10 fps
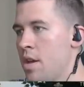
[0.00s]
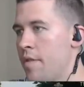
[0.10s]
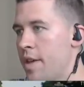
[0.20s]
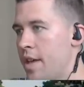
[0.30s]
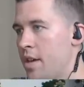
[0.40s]

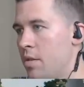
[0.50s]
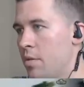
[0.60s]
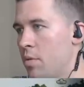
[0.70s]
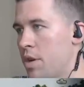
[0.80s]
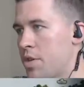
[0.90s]
The hill. We
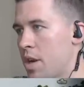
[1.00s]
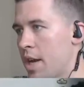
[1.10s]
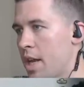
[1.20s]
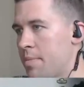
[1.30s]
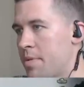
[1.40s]
want to try and
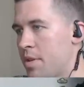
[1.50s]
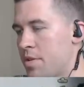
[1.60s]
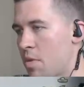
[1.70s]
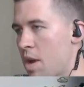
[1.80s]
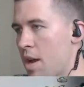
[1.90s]
get up to those
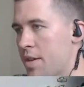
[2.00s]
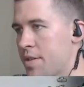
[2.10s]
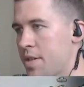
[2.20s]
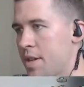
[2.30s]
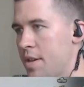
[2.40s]
rocks.